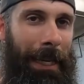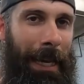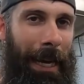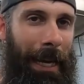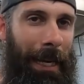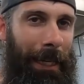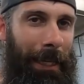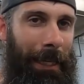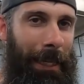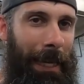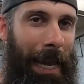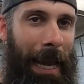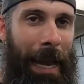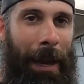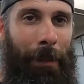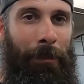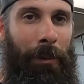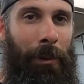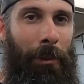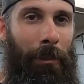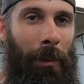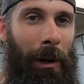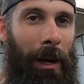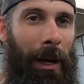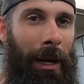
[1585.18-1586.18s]
kind of
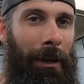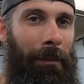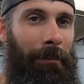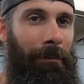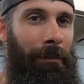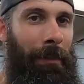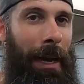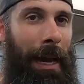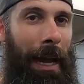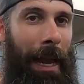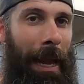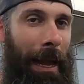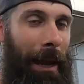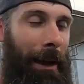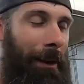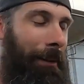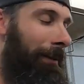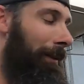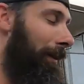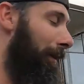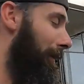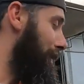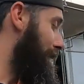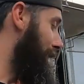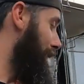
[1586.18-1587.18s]
gap you might have.
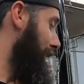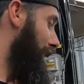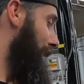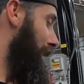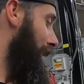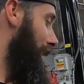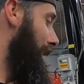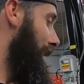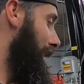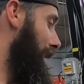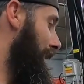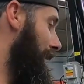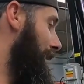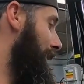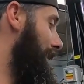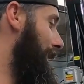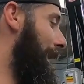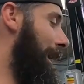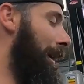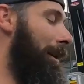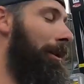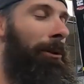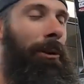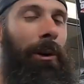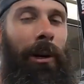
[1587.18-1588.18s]

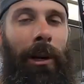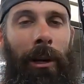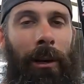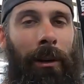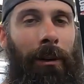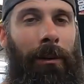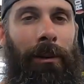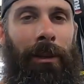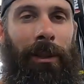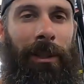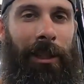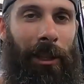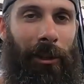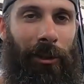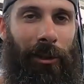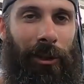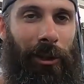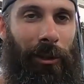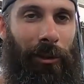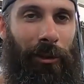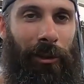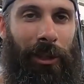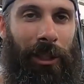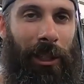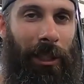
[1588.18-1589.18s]
They'll
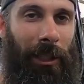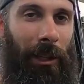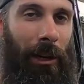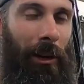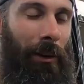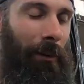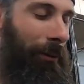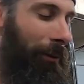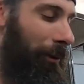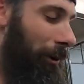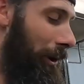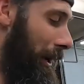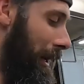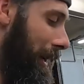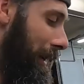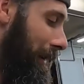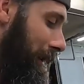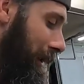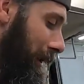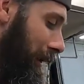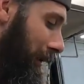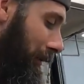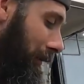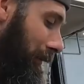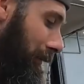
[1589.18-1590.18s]
still seal off great,
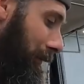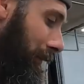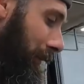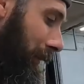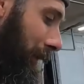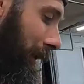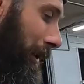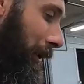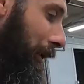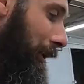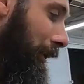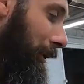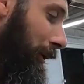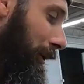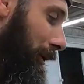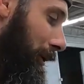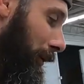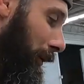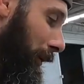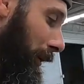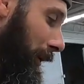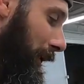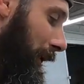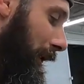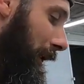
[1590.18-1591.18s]
so they're a good
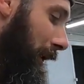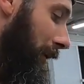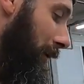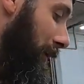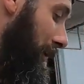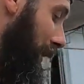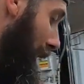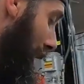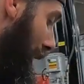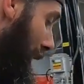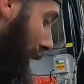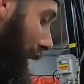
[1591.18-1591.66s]
choice to use.